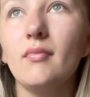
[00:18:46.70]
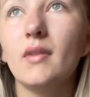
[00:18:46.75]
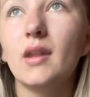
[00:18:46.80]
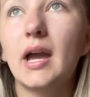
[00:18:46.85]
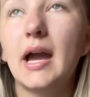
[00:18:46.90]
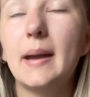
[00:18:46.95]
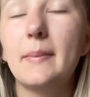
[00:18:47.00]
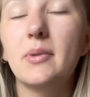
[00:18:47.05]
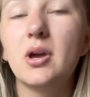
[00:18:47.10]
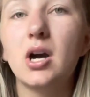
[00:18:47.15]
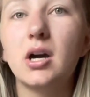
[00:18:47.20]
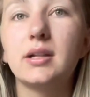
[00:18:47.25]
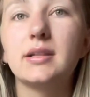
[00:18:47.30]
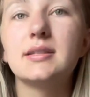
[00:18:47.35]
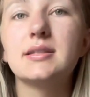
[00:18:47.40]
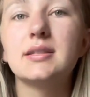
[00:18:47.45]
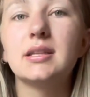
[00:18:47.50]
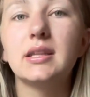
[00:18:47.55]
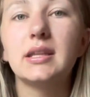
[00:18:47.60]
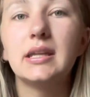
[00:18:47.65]
I'm
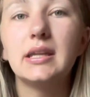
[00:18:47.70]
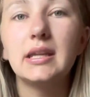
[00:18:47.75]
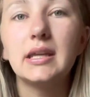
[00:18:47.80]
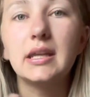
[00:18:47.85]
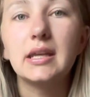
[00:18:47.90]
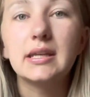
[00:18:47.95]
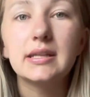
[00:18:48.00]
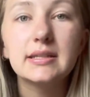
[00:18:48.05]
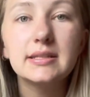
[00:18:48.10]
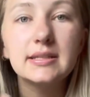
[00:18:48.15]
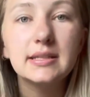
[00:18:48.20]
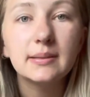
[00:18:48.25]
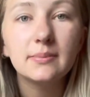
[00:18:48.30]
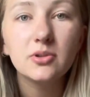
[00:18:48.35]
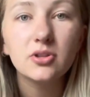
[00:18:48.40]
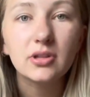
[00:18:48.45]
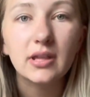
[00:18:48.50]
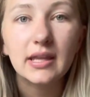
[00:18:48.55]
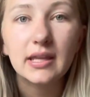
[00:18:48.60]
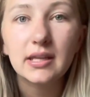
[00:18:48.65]
constantly needing
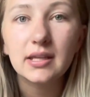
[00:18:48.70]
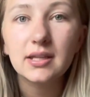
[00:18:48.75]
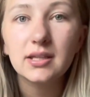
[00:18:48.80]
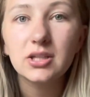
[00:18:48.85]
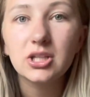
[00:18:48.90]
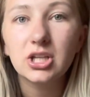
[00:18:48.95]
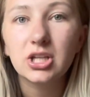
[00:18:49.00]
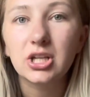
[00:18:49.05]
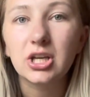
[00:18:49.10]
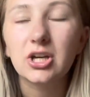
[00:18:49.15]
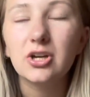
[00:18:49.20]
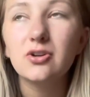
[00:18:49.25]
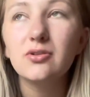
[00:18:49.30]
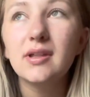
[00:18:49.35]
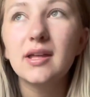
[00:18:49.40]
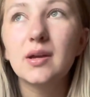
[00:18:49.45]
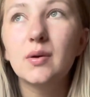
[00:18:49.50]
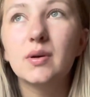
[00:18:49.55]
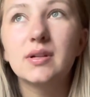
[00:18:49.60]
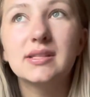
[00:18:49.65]
stimulated, you know?
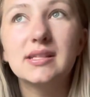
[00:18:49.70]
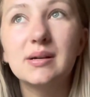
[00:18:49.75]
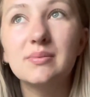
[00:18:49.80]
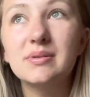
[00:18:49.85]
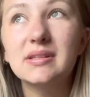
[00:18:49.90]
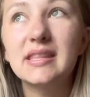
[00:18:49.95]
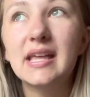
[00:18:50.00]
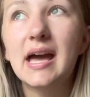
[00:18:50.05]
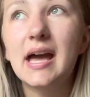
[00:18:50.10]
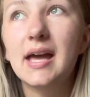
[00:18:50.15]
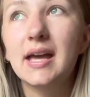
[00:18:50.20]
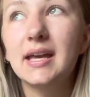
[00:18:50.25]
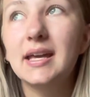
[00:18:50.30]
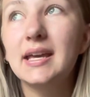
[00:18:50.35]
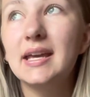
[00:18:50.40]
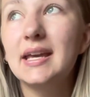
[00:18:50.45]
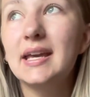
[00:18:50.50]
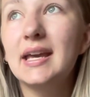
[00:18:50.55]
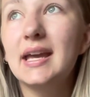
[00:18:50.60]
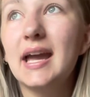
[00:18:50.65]
Like, what's up with that?
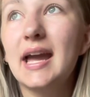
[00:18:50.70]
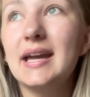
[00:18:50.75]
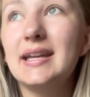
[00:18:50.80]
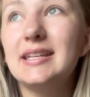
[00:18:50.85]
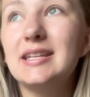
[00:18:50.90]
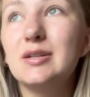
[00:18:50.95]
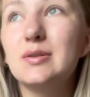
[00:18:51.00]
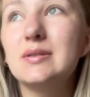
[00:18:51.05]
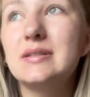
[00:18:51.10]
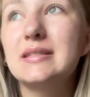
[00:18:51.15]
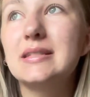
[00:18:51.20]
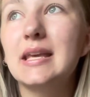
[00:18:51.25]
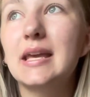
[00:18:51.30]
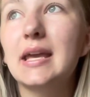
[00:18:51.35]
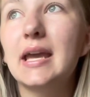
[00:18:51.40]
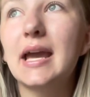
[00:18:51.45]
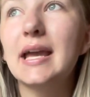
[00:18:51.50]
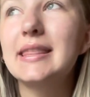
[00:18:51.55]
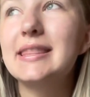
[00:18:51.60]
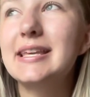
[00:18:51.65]
And he was
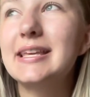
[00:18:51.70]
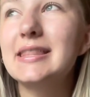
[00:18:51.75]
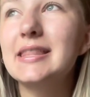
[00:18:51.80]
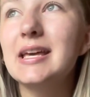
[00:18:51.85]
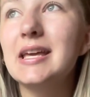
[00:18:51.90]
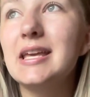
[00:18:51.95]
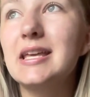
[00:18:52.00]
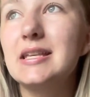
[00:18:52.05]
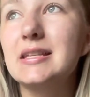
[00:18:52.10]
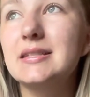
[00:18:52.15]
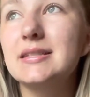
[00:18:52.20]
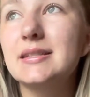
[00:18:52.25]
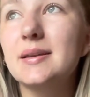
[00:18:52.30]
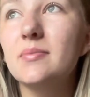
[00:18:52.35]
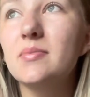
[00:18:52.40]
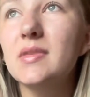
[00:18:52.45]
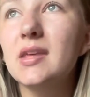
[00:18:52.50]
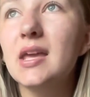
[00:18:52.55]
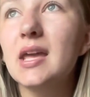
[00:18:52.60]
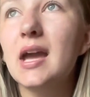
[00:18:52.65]
like, I think that is
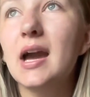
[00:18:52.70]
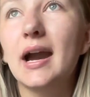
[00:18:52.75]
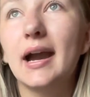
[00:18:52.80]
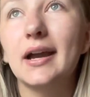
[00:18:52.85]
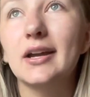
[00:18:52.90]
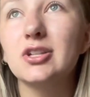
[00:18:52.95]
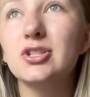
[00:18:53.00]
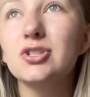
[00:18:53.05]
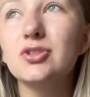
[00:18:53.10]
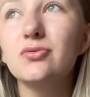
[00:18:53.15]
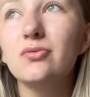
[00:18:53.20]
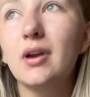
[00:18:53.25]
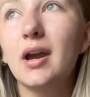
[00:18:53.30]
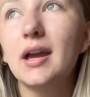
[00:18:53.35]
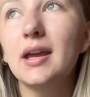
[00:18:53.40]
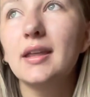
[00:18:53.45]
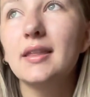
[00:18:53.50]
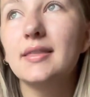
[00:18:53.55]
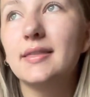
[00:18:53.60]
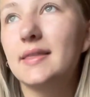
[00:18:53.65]
something I do
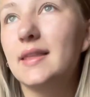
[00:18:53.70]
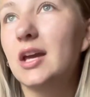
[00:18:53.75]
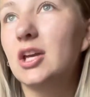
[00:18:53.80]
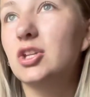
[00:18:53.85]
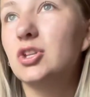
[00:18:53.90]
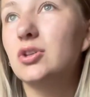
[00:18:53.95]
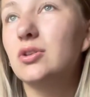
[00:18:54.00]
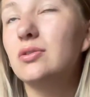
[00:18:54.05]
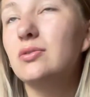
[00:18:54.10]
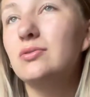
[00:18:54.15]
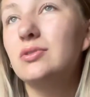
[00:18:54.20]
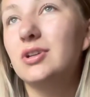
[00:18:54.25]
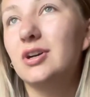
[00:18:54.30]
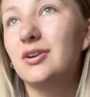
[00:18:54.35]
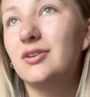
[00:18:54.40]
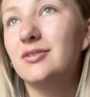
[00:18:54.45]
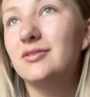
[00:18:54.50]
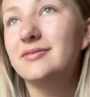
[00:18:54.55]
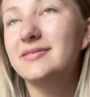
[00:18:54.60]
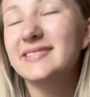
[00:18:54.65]
right that you
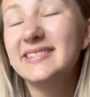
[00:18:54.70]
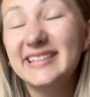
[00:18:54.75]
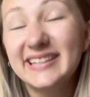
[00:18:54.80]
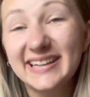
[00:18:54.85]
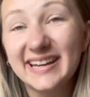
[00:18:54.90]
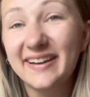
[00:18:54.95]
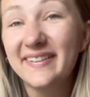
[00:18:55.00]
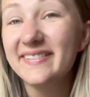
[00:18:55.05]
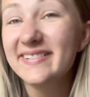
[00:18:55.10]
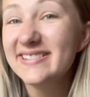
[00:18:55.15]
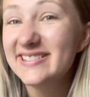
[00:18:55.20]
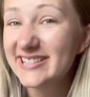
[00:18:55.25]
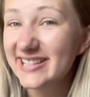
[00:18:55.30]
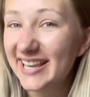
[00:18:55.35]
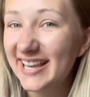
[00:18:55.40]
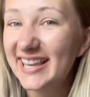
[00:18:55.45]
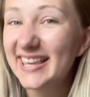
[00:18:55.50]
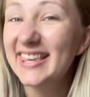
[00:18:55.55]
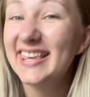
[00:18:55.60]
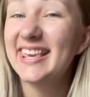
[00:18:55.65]
don't. And I was
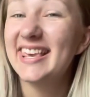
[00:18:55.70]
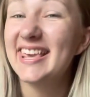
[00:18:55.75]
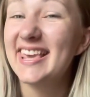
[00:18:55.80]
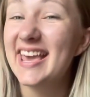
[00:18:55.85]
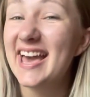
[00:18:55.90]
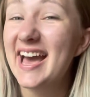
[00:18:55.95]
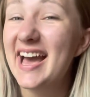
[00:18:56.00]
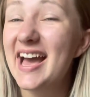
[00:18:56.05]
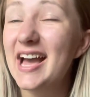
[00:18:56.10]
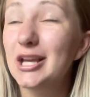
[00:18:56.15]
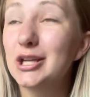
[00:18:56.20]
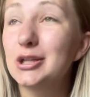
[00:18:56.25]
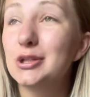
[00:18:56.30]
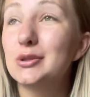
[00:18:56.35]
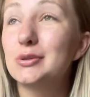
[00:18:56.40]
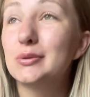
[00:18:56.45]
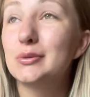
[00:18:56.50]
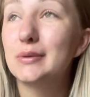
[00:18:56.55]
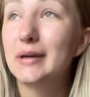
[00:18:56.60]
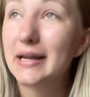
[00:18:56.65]
like, yeah,
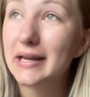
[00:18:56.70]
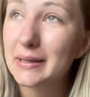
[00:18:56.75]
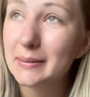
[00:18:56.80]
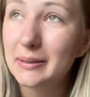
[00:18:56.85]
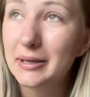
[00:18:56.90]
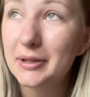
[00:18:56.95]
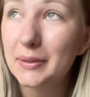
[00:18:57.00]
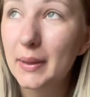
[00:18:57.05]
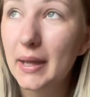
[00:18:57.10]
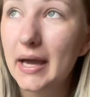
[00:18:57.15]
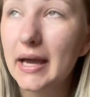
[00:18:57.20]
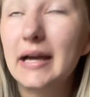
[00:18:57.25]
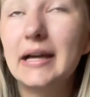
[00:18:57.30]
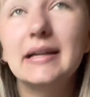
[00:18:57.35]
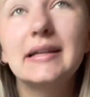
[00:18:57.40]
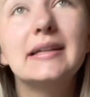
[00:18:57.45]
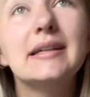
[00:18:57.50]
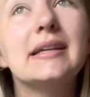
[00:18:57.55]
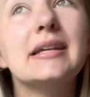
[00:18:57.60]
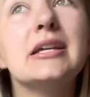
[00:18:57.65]
you're right about that.
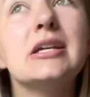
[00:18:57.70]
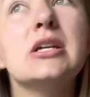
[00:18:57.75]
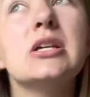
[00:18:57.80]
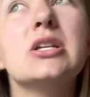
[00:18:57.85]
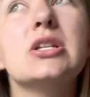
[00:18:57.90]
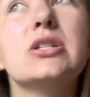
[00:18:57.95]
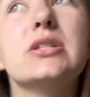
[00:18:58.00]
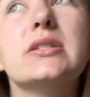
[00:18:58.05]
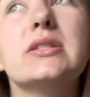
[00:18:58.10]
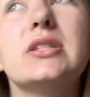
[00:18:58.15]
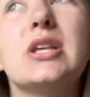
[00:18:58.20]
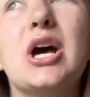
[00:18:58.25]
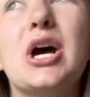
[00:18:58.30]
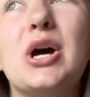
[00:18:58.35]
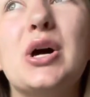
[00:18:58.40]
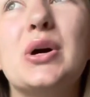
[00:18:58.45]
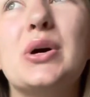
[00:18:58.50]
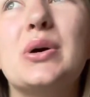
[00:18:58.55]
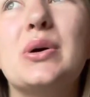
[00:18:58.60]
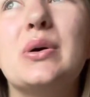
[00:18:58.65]

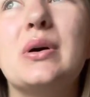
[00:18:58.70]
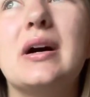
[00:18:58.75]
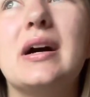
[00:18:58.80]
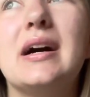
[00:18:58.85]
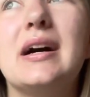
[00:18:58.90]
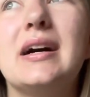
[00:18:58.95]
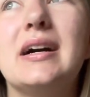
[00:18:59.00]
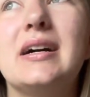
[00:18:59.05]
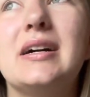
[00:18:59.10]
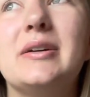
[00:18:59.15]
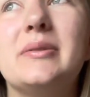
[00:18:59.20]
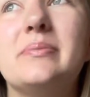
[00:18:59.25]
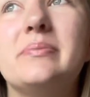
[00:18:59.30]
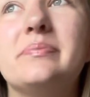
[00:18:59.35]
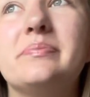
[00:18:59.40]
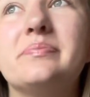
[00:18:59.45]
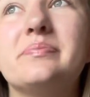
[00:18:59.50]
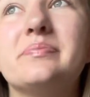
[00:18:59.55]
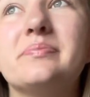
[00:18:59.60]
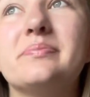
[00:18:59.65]
So,
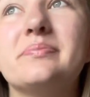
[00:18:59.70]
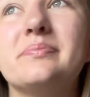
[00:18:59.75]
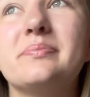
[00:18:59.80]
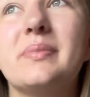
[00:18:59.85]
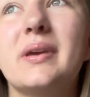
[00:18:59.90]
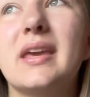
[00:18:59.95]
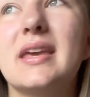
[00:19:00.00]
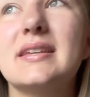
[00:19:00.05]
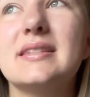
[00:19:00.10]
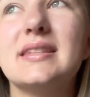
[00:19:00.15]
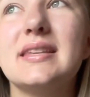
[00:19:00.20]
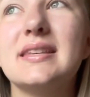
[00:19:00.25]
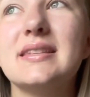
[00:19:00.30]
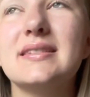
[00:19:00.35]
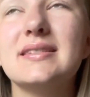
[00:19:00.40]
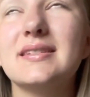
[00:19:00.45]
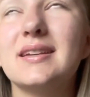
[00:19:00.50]
because he